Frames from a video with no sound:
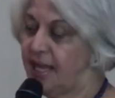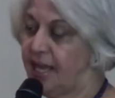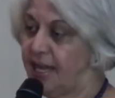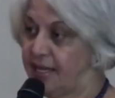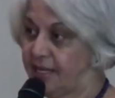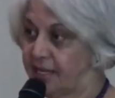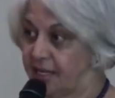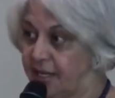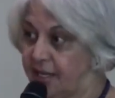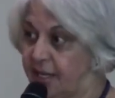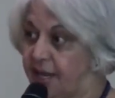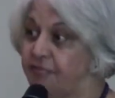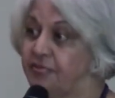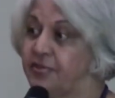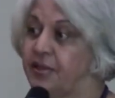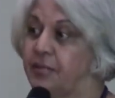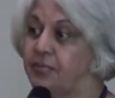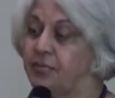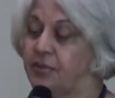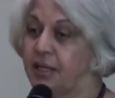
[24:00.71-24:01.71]
and
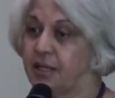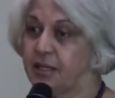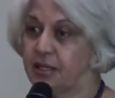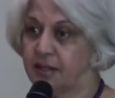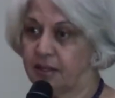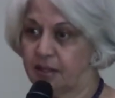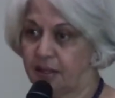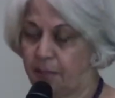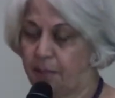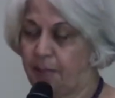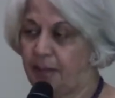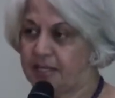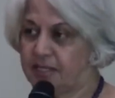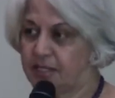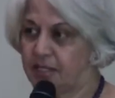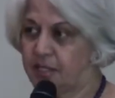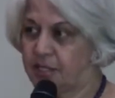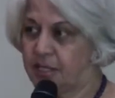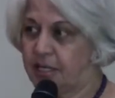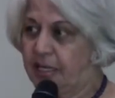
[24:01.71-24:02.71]
give them that
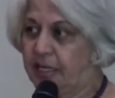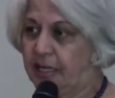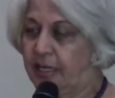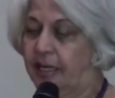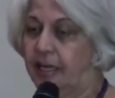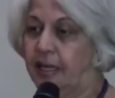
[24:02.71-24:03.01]
capacity